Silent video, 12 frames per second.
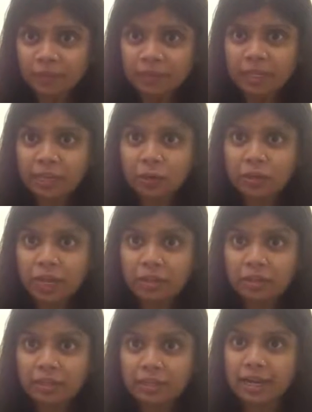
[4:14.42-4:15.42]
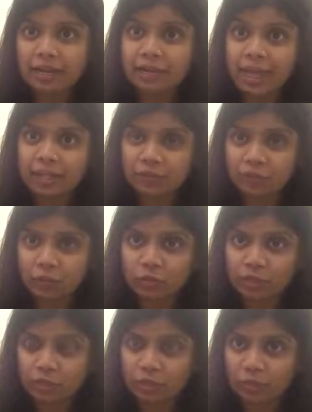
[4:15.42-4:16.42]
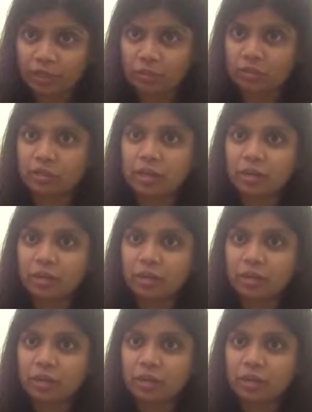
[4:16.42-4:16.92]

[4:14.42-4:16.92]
They don't understand a cash flow situation.